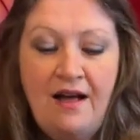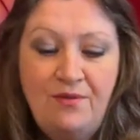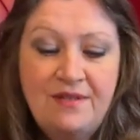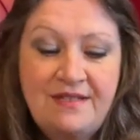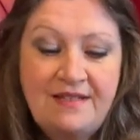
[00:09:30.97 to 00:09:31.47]

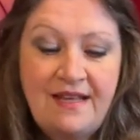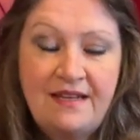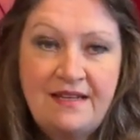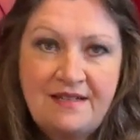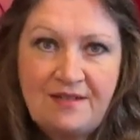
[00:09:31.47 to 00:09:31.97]
was
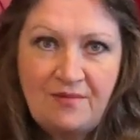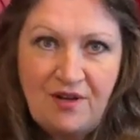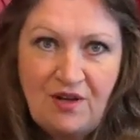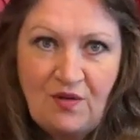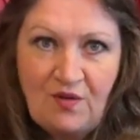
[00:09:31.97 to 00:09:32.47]
sent some
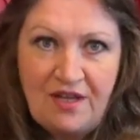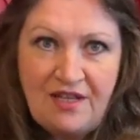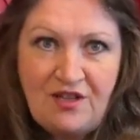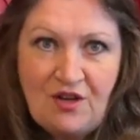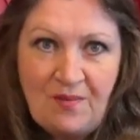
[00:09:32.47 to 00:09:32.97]
lovely
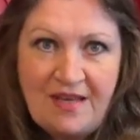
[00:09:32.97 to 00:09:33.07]
yummy